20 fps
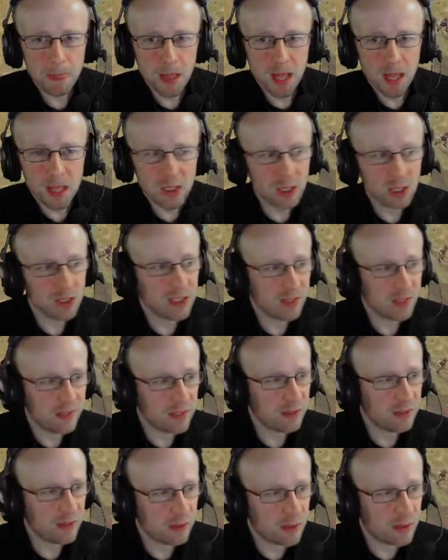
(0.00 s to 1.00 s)
Giles, I
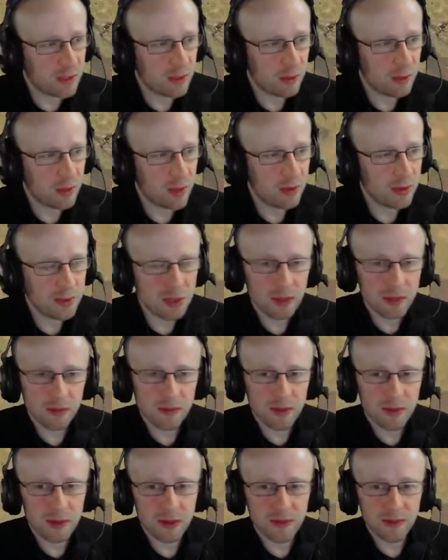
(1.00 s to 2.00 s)
think they've gone so well so
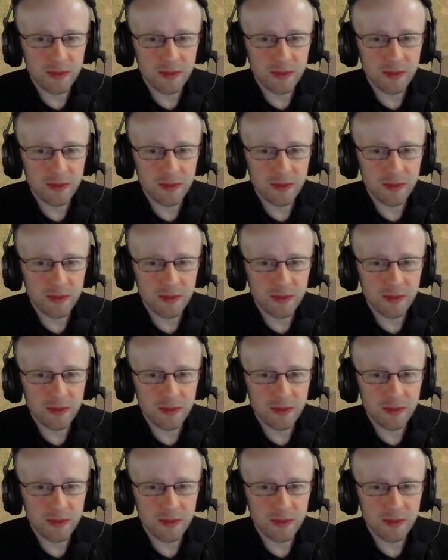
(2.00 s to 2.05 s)
far.